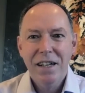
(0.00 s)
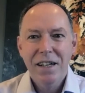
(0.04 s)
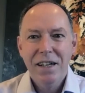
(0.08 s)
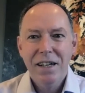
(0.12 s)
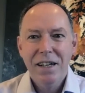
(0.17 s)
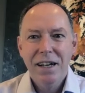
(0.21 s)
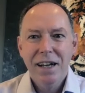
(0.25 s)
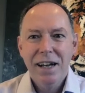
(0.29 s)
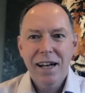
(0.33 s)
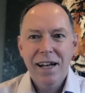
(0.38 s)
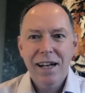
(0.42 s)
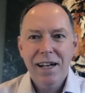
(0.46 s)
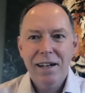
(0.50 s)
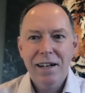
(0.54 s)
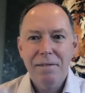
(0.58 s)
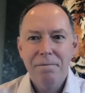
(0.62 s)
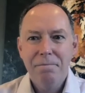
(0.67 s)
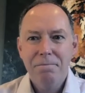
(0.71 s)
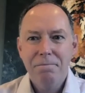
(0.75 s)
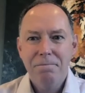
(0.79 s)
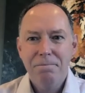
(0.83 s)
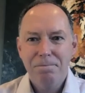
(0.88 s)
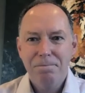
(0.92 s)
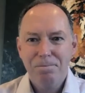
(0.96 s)

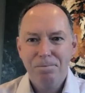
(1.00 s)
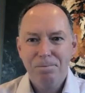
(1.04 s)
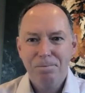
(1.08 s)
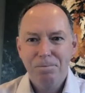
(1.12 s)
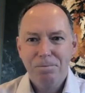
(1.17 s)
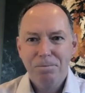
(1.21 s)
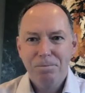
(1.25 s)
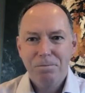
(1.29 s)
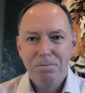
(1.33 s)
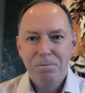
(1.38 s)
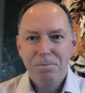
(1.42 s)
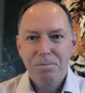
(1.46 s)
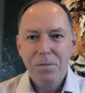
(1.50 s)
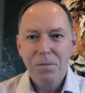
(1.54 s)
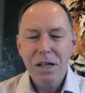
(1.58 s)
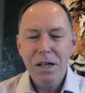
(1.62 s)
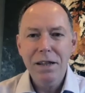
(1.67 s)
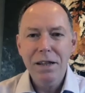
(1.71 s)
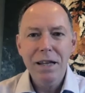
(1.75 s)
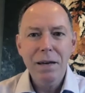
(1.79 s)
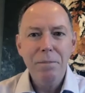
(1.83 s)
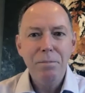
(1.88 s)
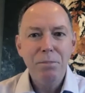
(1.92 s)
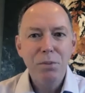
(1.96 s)

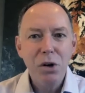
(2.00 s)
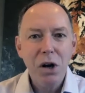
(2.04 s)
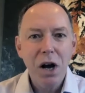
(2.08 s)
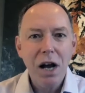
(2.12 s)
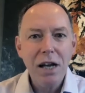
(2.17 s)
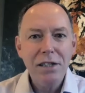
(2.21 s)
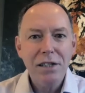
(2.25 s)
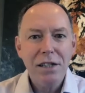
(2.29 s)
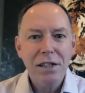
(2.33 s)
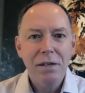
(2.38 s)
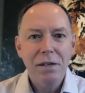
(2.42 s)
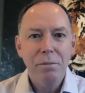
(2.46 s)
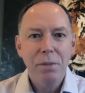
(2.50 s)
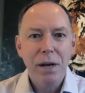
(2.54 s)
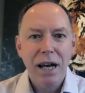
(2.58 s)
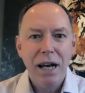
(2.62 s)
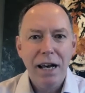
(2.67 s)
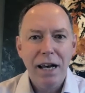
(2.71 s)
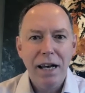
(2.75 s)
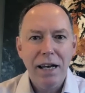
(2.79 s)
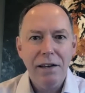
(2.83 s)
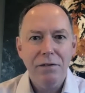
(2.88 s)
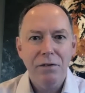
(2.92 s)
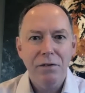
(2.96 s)
their pricing
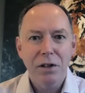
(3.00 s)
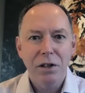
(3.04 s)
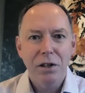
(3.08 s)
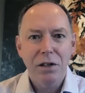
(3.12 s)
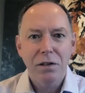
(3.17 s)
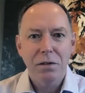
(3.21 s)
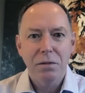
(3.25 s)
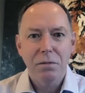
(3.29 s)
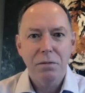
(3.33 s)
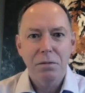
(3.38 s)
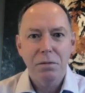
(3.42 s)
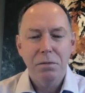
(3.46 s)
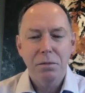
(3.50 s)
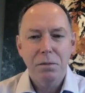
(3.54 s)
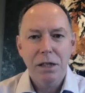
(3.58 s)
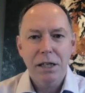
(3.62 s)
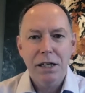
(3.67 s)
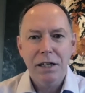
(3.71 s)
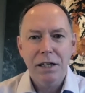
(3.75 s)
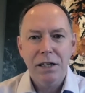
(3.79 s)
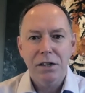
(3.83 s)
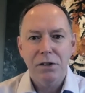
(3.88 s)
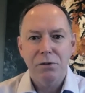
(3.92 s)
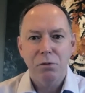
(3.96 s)
behavior
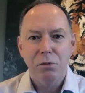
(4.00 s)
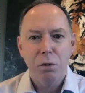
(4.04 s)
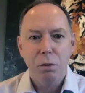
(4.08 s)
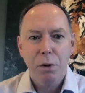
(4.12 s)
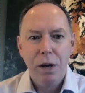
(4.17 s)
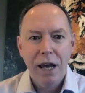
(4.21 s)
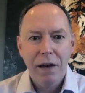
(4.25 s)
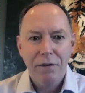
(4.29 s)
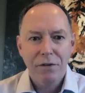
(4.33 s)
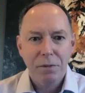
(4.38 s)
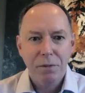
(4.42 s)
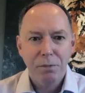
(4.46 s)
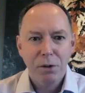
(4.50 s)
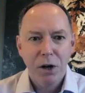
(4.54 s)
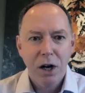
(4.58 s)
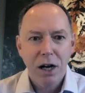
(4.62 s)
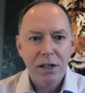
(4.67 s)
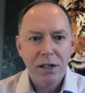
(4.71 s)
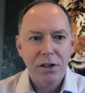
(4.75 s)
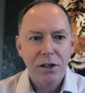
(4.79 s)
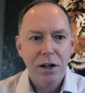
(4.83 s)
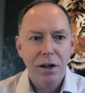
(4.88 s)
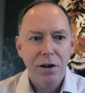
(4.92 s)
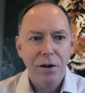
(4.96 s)
is, well, we have to
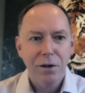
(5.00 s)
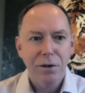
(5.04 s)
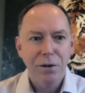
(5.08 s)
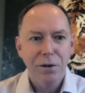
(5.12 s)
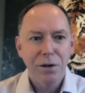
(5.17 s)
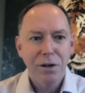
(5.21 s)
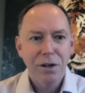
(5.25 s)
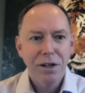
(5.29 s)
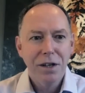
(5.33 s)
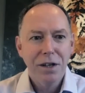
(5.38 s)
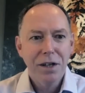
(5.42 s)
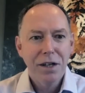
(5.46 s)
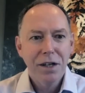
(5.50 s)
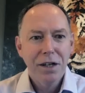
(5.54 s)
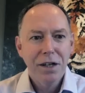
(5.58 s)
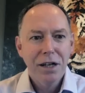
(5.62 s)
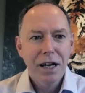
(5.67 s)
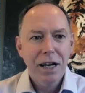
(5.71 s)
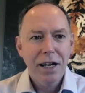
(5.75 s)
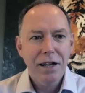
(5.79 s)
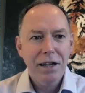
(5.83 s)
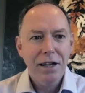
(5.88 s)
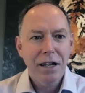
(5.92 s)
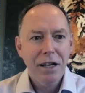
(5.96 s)
price low.
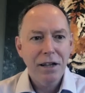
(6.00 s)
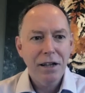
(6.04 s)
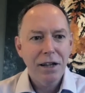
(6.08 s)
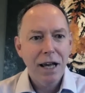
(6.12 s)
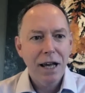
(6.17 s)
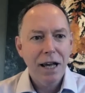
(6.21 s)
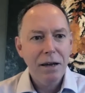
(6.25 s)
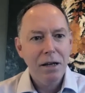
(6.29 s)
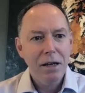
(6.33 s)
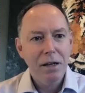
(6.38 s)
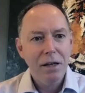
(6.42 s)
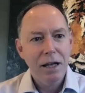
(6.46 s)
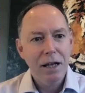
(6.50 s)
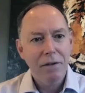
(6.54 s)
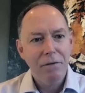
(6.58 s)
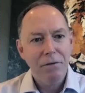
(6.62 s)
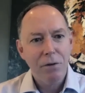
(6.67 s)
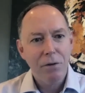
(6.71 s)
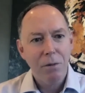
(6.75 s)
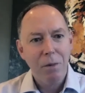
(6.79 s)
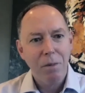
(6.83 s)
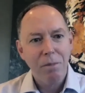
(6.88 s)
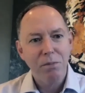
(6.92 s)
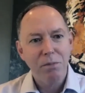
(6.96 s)
And that
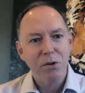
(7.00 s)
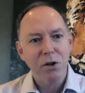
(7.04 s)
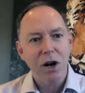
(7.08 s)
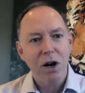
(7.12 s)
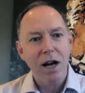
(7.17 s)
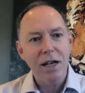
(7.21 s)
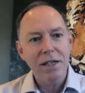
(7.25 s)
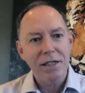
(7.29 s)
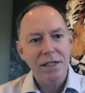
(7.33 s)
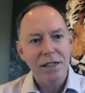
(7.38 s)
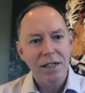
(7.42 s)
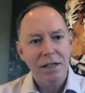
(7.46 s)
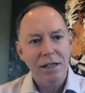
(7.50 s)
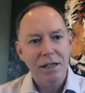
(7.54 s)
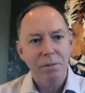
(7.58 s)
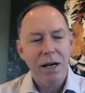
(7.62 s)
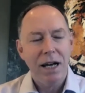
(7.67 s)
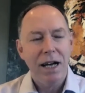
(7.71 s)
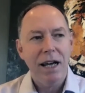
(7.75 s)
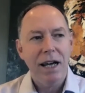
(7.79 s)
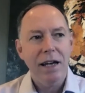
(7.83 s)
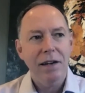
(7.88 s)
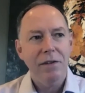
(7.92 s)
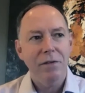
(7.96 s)
from a pricing
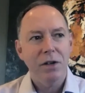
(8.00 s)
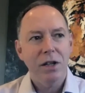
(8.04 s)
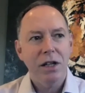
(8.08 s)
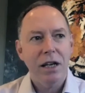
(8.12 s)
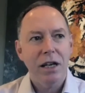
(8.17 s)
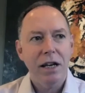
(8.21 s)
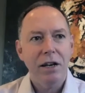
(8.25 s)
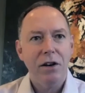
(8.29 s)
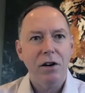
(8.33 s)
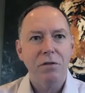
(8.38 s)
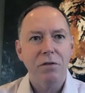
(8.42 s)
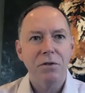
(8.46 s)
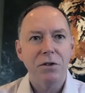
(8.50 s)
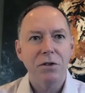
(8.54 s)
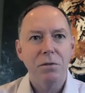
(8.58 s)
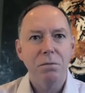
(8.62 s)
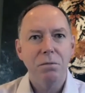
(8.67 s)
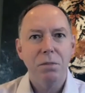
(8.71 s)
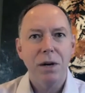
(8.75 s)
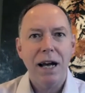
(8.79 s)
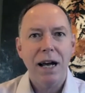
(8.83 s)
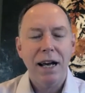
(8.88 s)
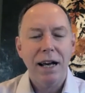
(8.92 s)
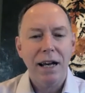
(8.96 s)
behavior, they often
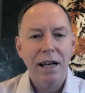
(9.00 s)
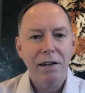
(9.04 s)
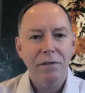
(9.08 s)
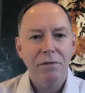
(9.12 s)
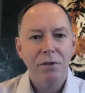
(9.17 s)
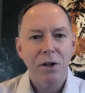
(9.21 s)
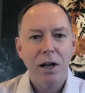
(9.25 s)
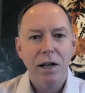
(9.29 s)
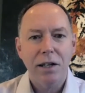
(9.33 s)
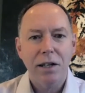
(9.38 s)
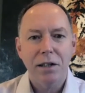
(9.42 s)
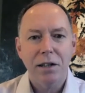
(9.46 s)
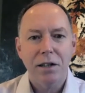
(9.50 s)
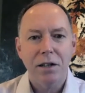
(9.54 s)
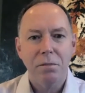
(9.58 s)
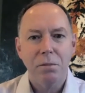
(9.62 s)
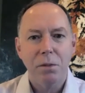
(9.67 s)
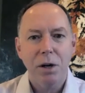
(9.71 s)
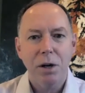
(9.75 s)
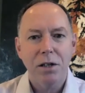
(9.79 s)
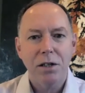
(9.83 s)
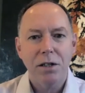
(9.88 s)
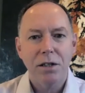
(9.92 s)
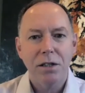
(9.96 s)
behave like a
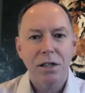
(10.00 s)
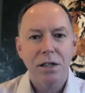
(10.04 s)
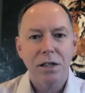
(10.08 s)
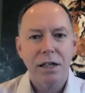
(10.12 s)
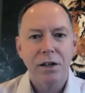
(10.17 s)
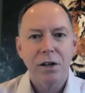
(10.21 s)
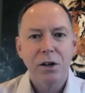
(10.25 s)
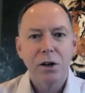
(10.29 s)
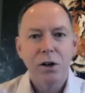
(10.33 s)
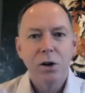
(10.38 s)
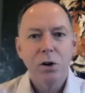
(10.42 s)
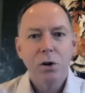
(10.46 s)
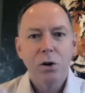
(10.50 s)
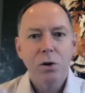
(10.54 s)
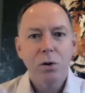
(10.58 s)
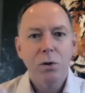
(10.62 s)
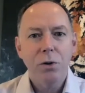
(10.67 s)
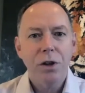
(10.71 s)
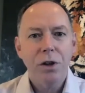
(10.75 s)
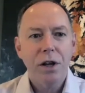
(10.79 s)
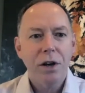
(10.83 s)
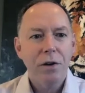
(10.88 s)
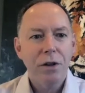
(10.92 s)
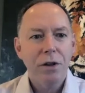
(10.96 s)
commodity,
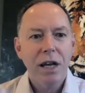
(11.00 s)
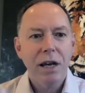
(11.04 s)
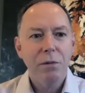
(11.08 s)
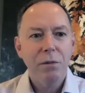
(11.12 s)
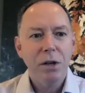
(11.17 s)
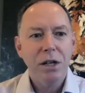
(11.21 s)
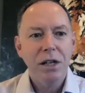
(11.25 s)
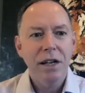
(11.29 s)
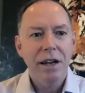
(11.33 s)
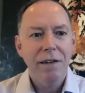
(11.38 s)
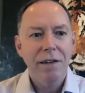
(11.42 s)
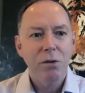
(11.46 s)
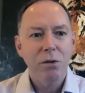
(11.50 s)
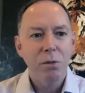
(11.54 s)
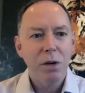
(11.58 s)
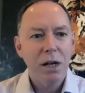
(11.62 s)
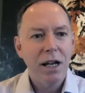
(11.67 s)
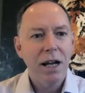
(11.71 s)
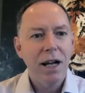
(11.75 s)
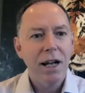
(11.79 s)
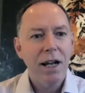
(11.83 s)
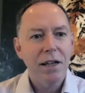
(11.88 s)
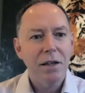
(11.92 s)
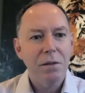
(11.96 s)
although they would never
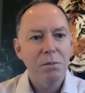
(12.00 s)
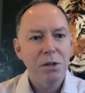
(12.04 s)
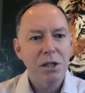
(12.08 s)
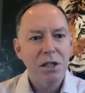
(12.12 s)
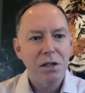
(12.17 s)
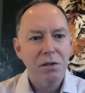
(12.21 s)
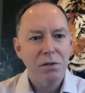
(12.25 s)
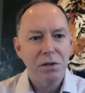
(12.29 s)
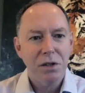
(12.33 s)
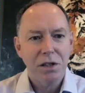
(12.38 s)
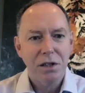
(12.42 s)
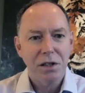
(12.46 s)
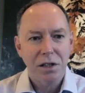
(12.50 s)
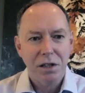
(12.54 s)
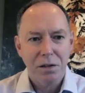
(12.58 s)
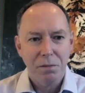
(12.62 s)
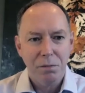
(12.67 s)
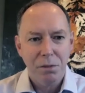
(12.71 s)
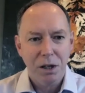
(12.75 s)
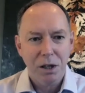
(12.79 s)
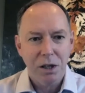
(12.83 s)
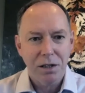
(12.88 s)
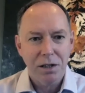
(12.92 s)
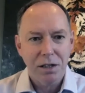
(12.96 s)
regard themselves as a
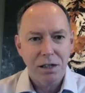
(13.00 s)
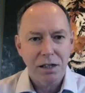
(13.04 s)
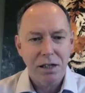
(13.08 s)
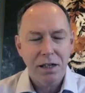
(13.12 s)
commodity.